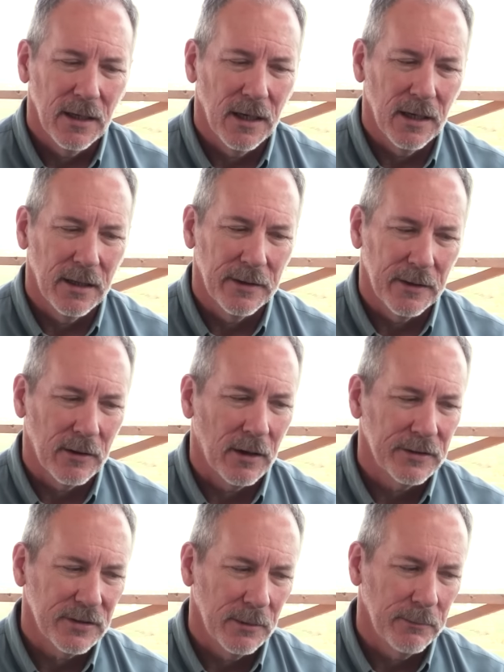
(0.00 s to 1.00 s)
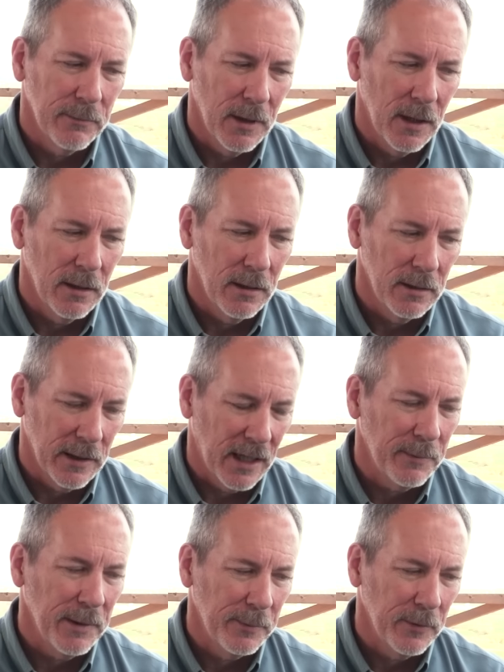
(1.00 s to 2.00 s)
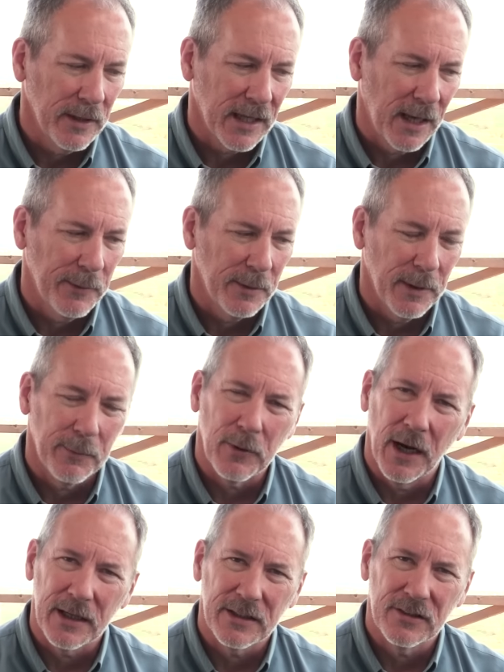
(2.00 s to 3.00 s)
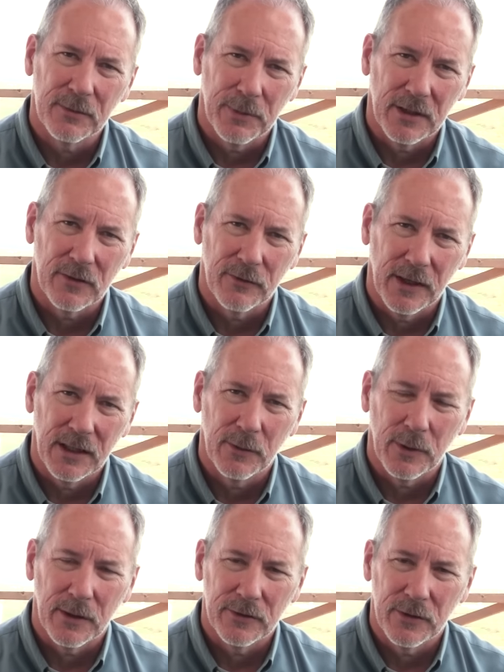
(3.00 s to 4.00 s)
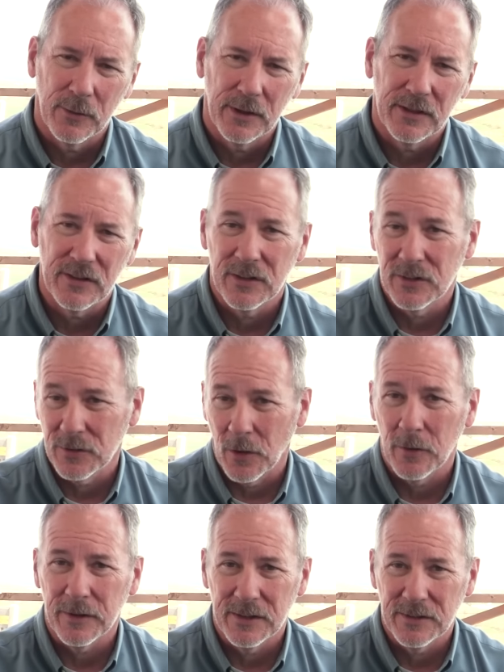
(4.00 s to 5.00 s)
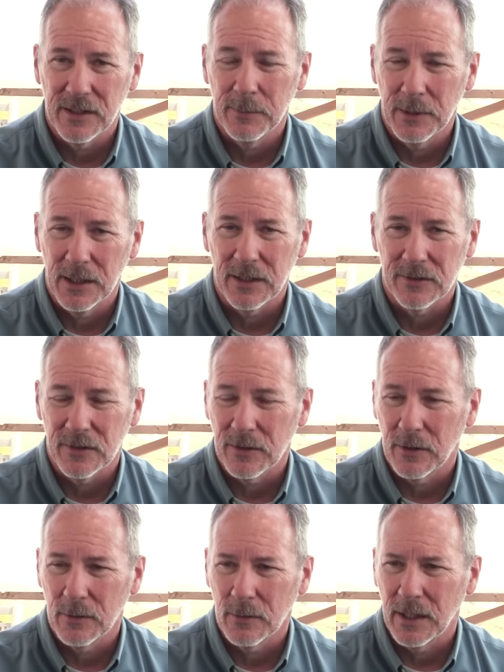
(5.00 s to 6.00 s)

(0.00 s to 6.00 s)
There are a lot of people that came into my practice in Pennsylvania when I was doing this and saw these team meetings and thought,